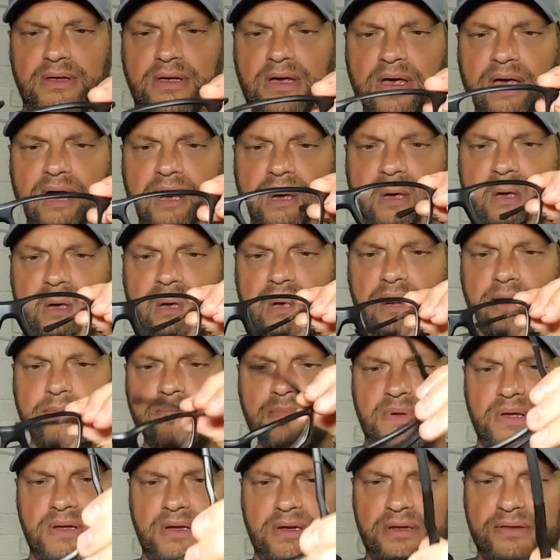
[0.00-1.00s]

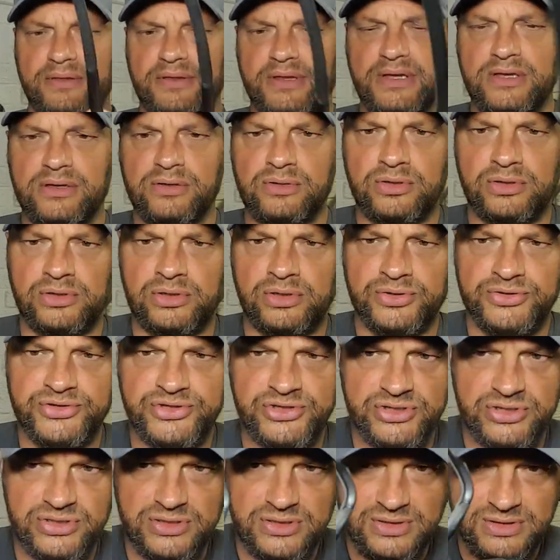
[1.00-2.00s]
Um, the
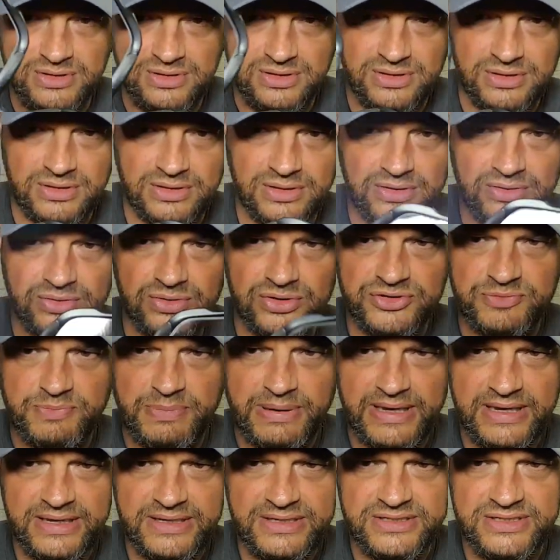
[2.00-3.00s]
nose, the nose
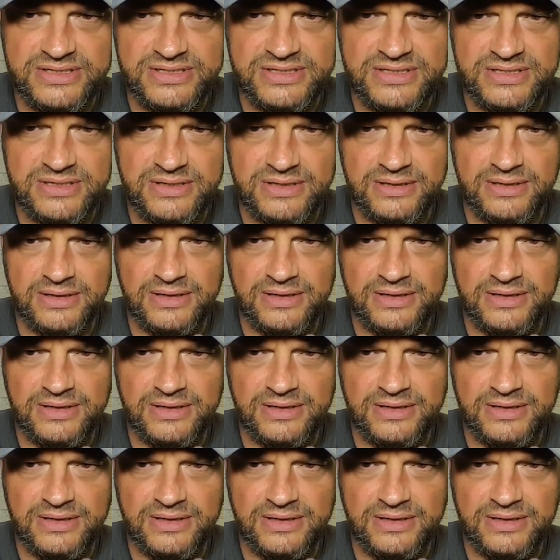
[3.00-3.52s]
piece,